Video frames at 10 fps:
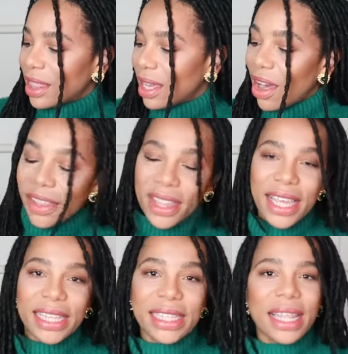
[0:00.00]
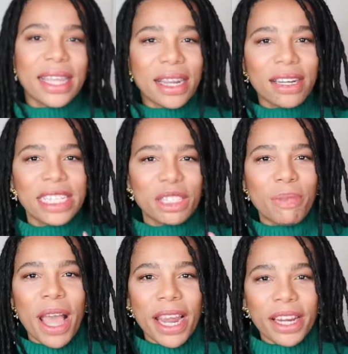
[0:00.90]
the other thing is they're
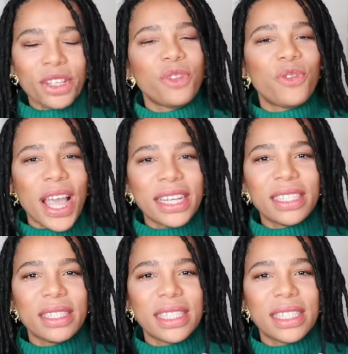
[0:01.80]
inspired you'll find